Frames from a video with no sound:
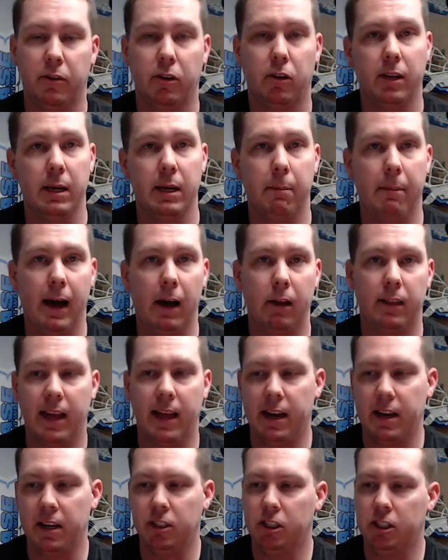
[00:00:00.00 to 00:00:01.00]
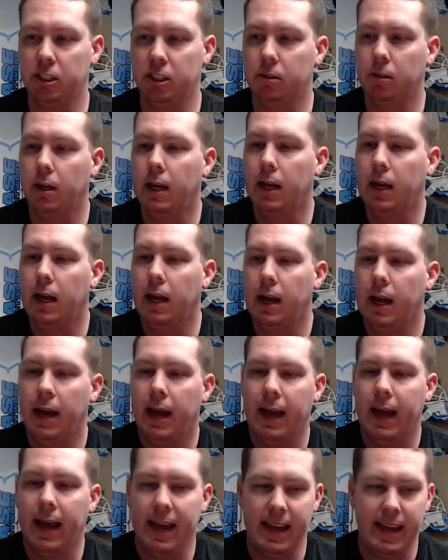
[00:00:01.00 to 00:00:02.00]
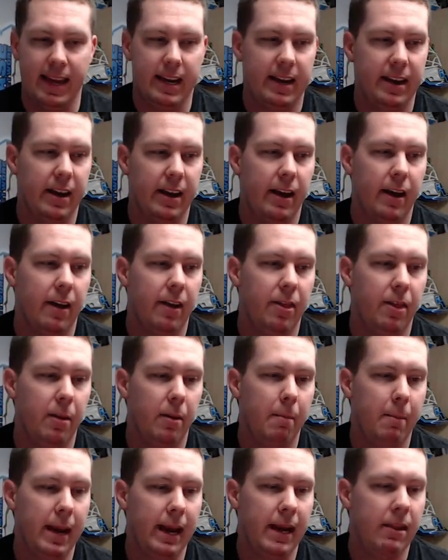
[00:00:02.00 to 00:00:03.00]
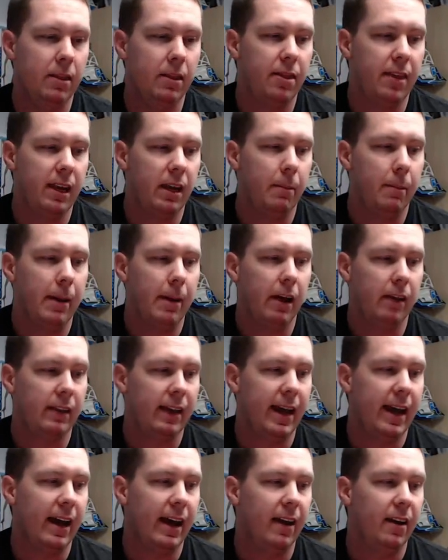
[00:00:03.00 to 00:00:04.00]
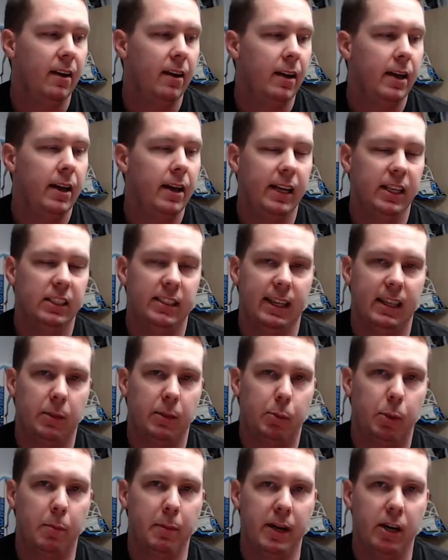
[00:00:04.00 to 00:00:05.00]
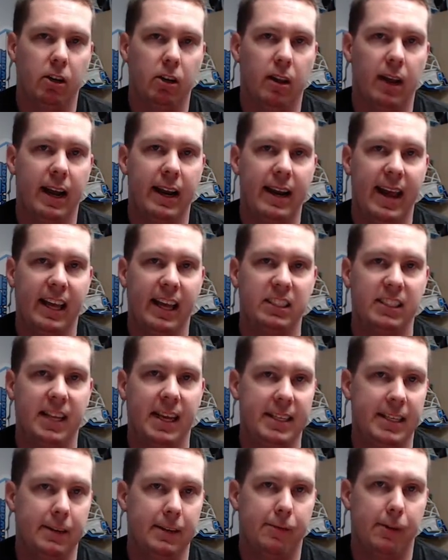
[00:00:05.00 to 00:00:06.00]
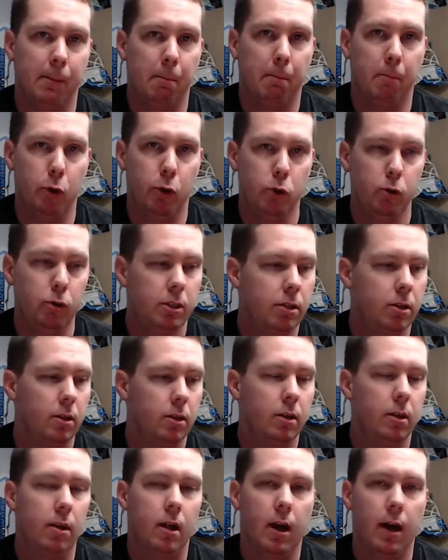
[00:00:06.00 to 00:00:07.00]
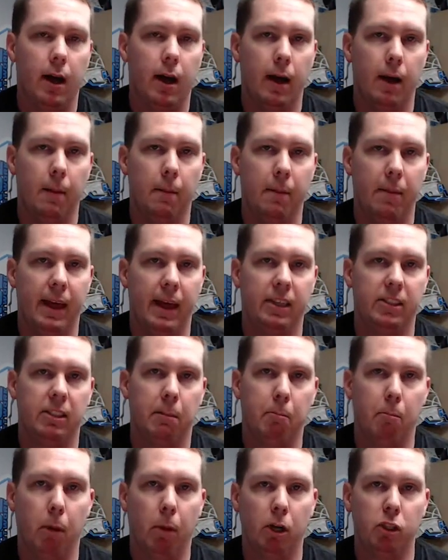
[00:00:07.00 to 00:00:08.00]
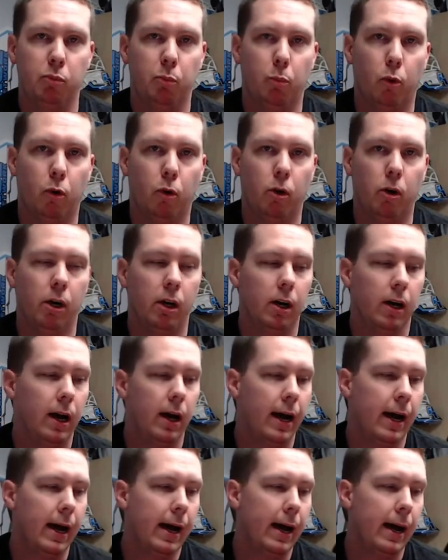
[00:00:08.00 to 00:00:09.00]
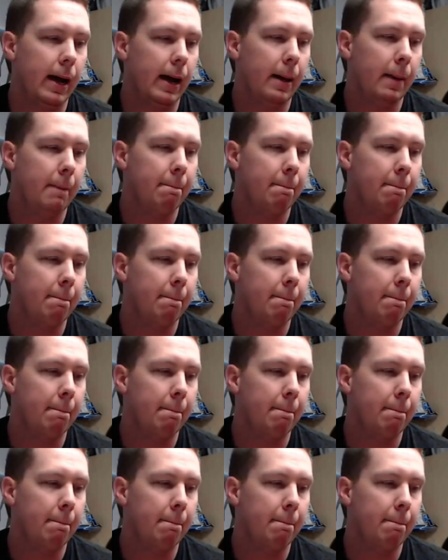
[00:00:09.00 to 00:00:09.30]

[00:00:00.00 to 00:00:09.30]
about that issue. And uh, the main thing about that is that the premiere line has that different boot. Um, that is a much more um,